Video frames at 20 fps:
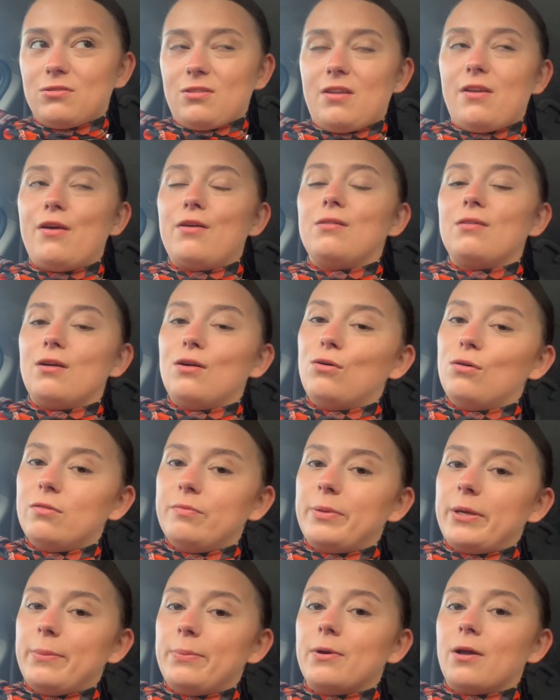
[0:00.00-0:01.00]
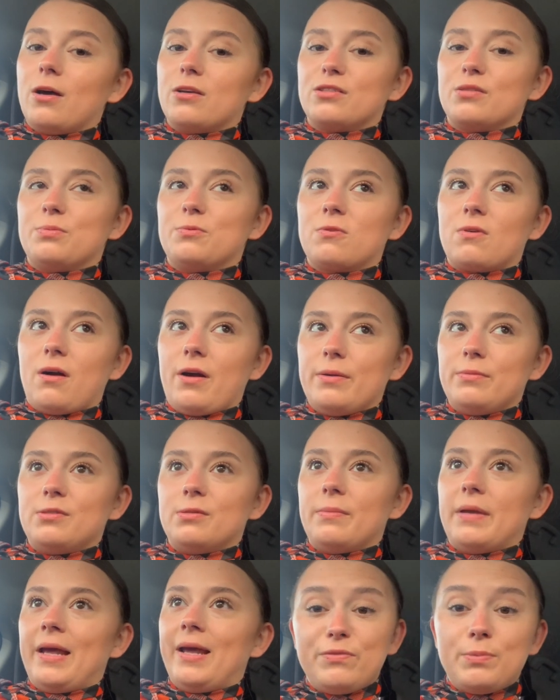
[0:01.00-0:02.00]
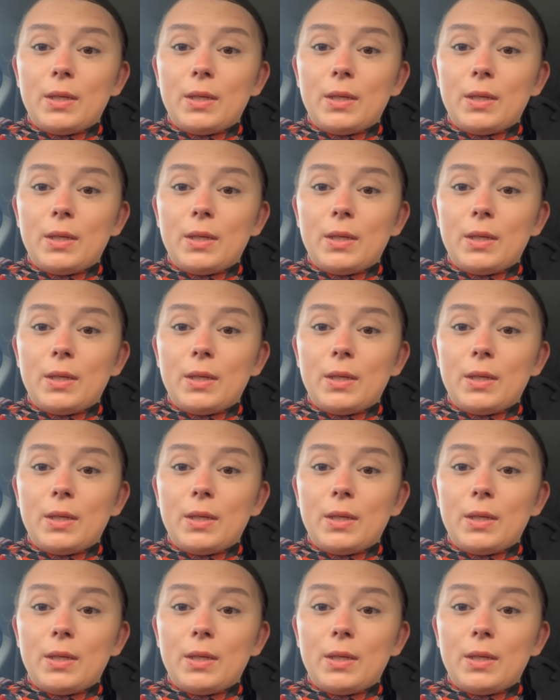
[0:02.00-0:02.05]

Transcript: I know that a lot of people are subscribed to me